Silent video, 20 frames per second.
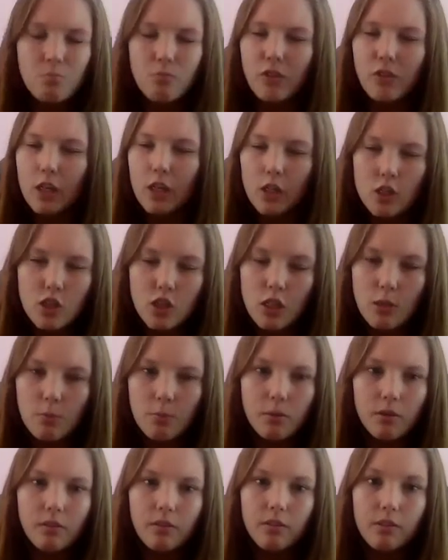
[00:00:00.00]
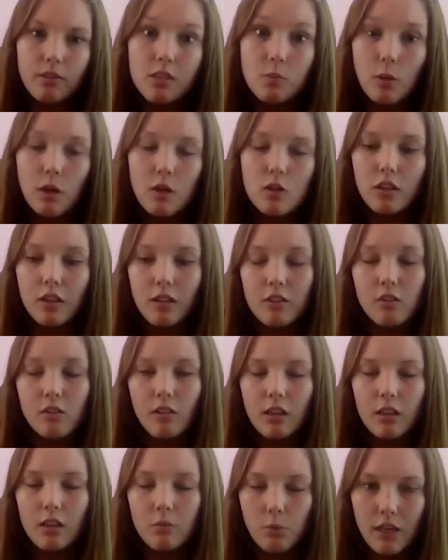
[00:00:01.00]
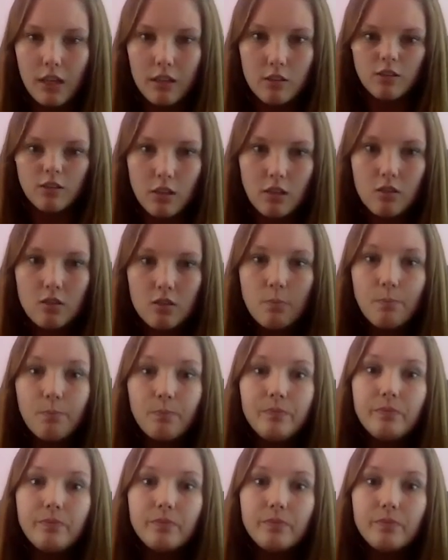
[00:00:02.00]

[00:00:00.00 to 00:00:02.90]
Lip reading: very cheap, especially considering it's Black Series.